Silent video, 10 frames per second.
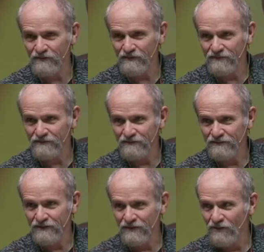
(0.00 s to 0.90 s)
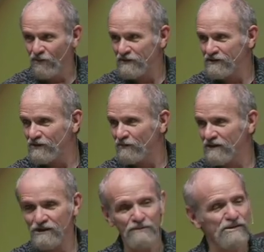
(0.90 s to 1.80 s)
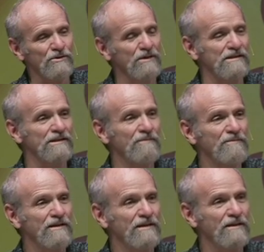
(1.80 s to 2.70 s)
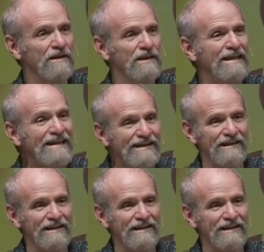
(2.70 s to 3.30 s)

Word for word: a rich uh, richness that money doesn't buy.